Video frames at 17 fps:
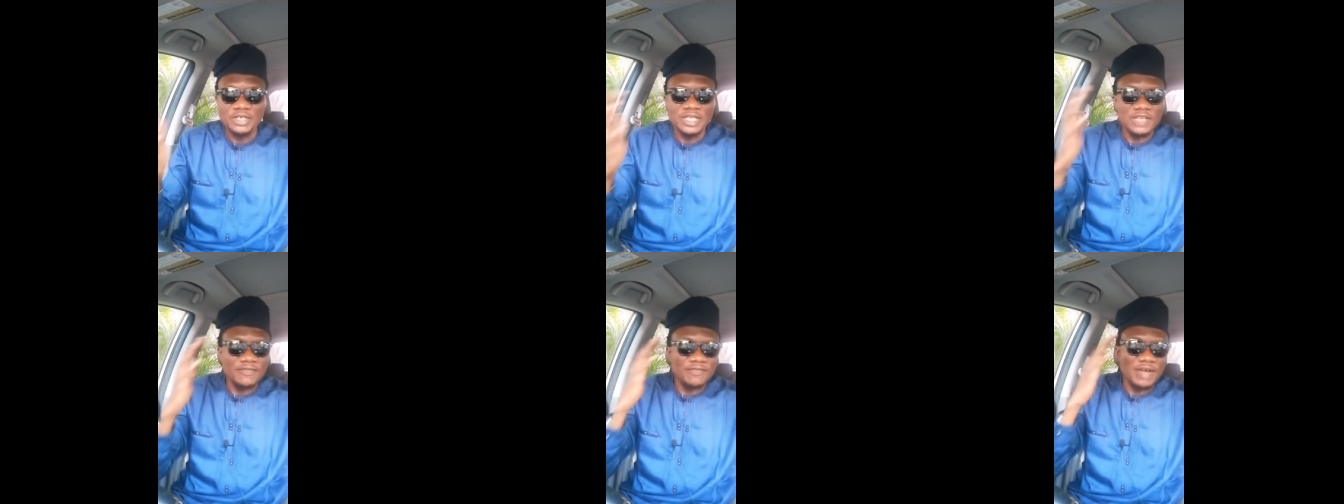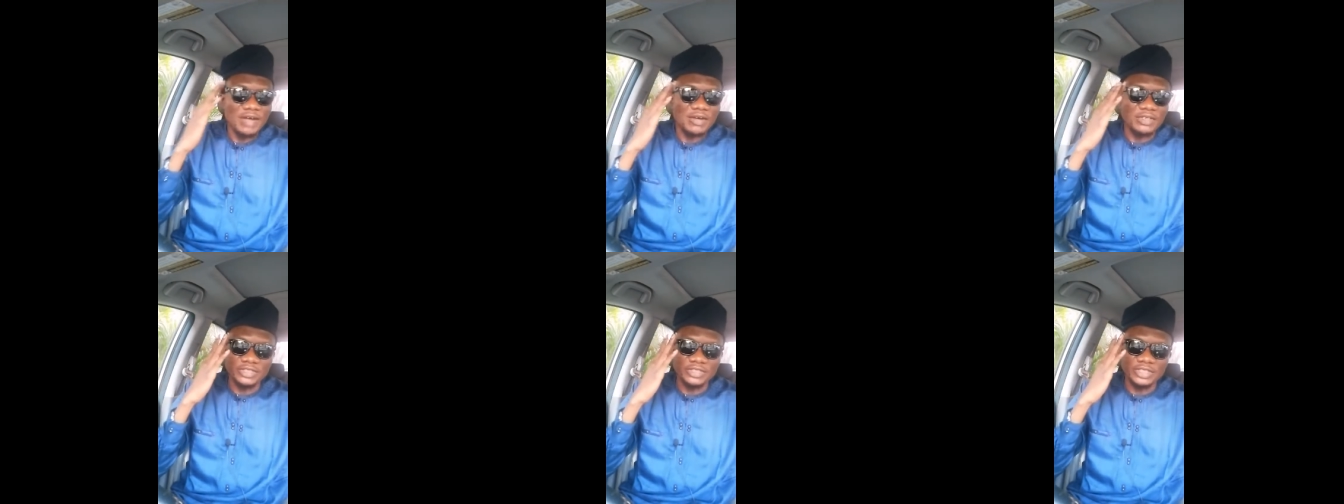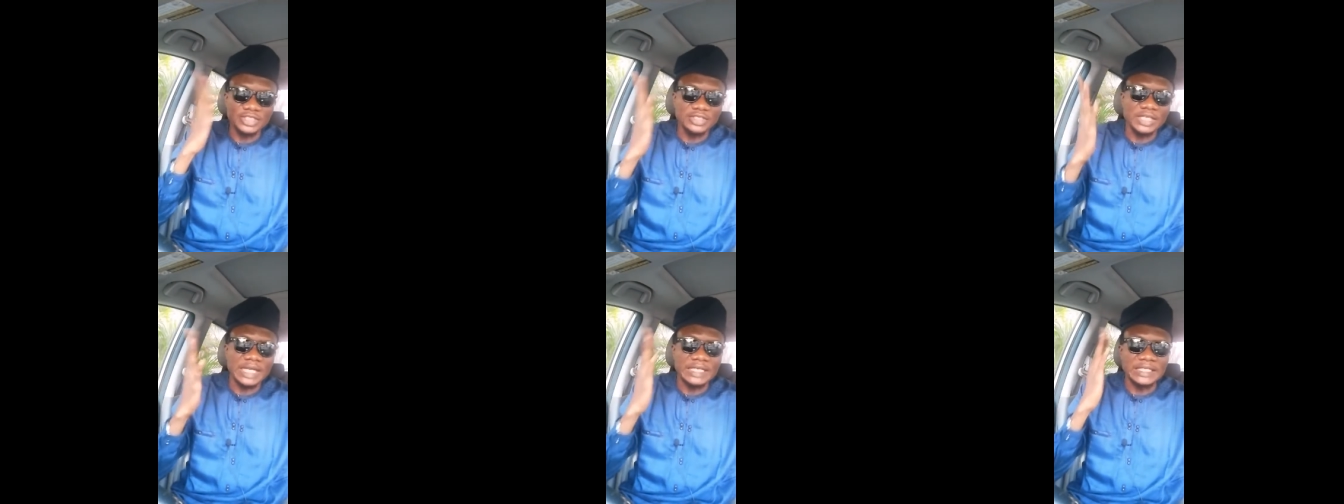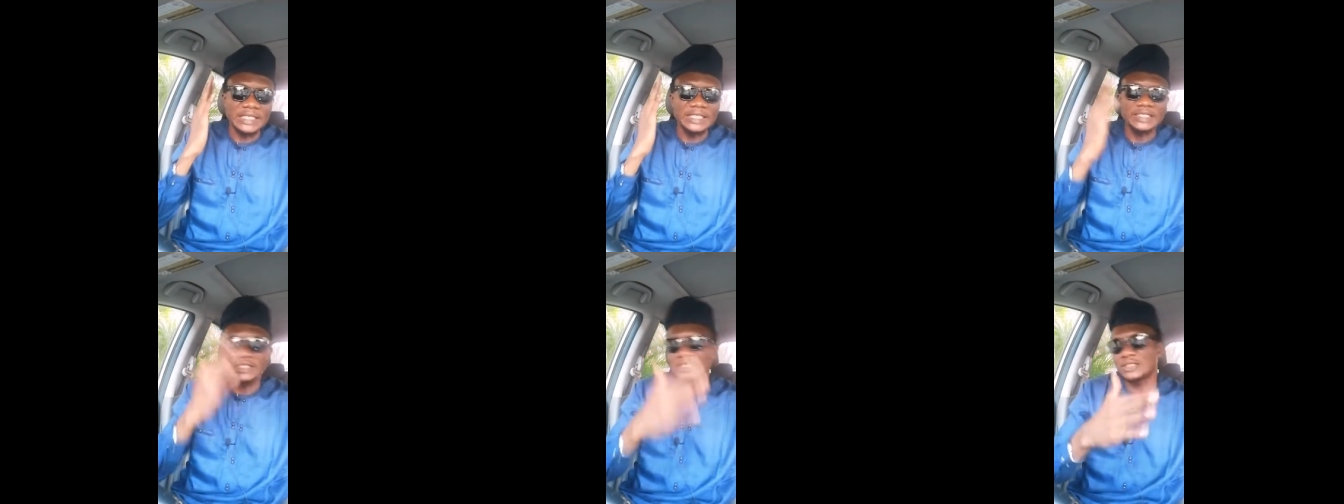Ifa consultation and the
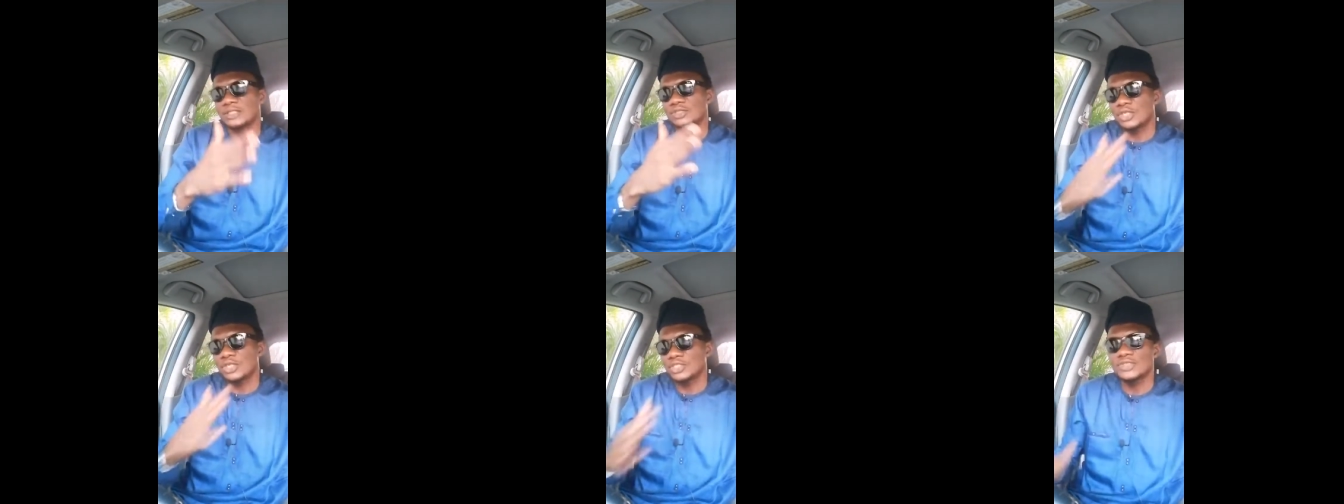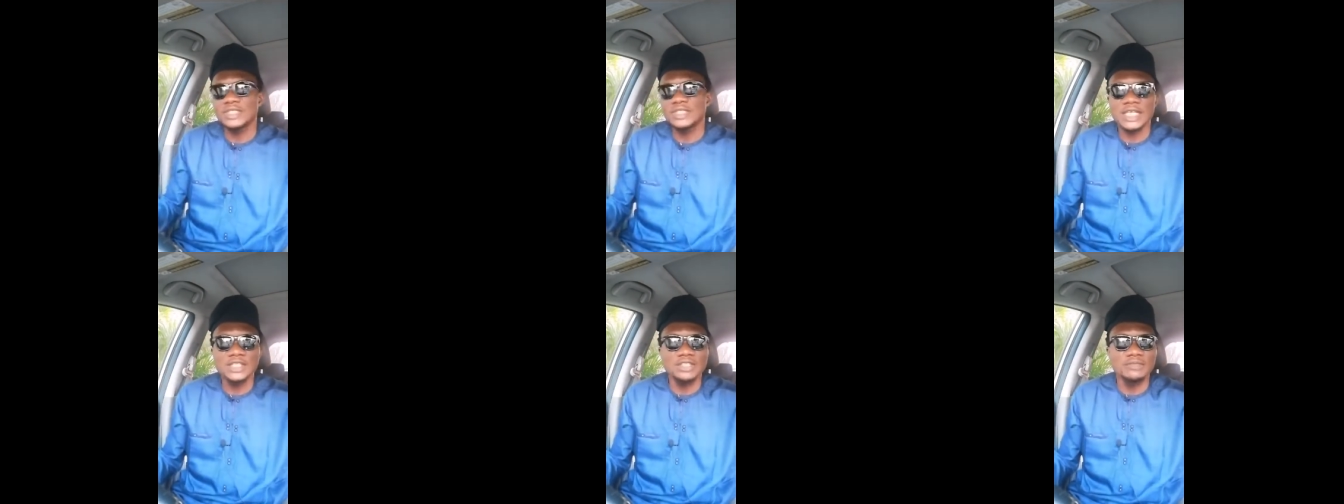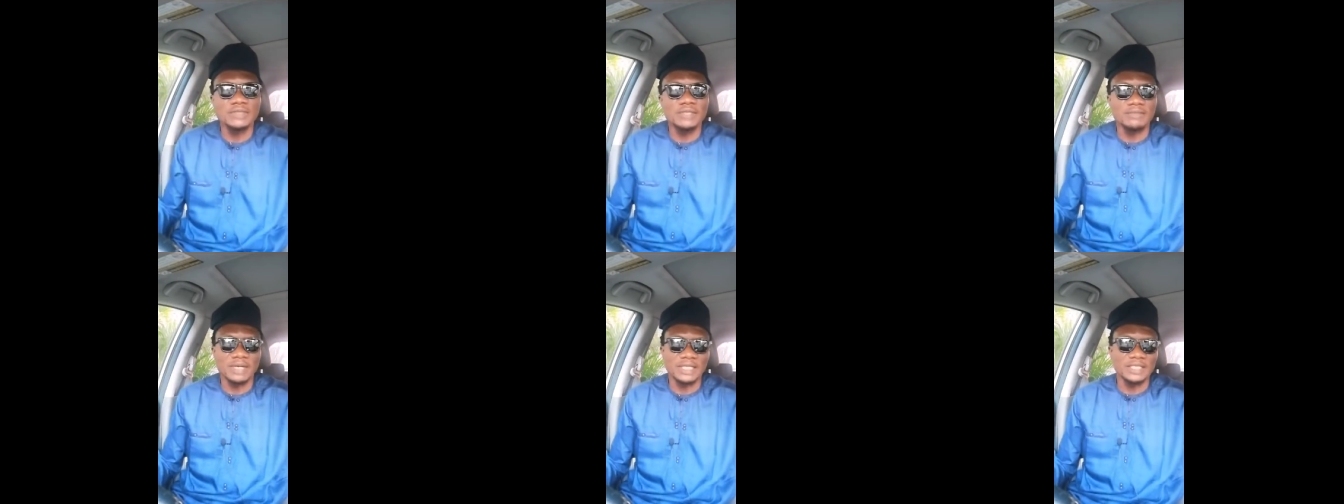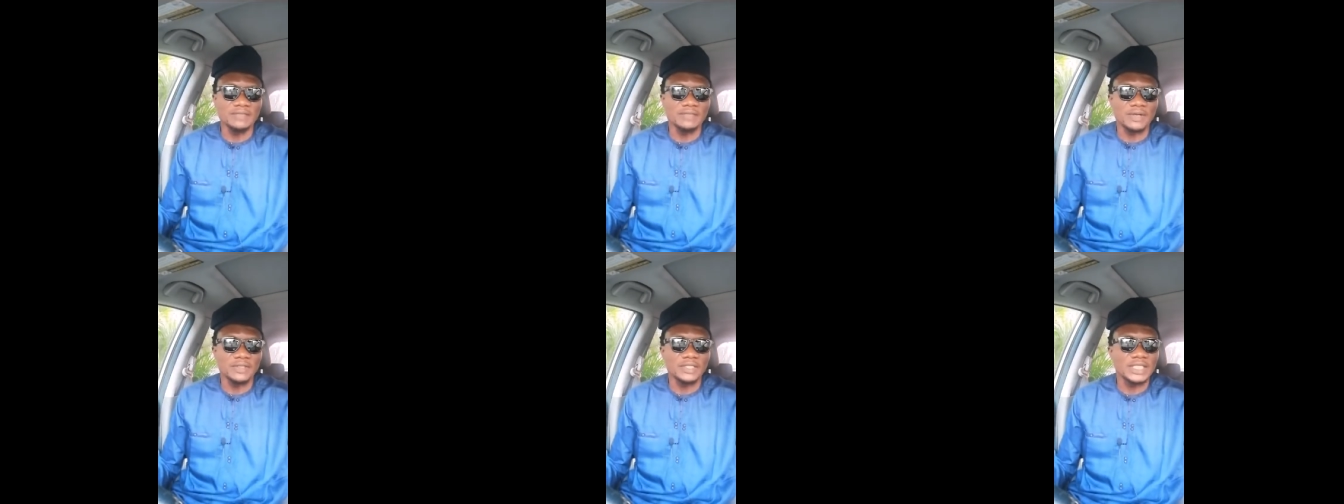rest, just reach out to me in my
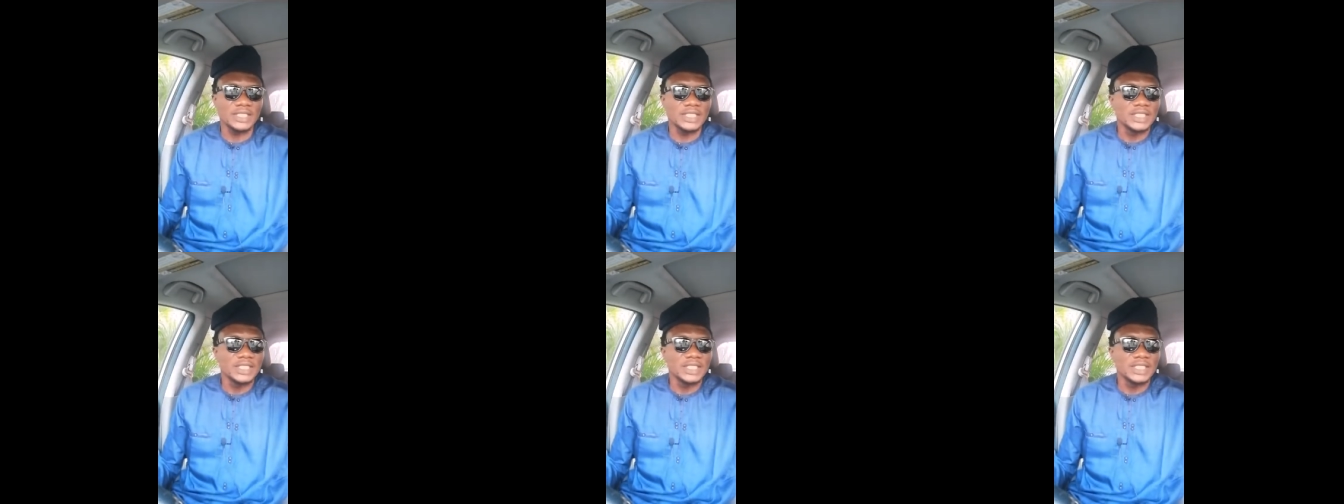inbox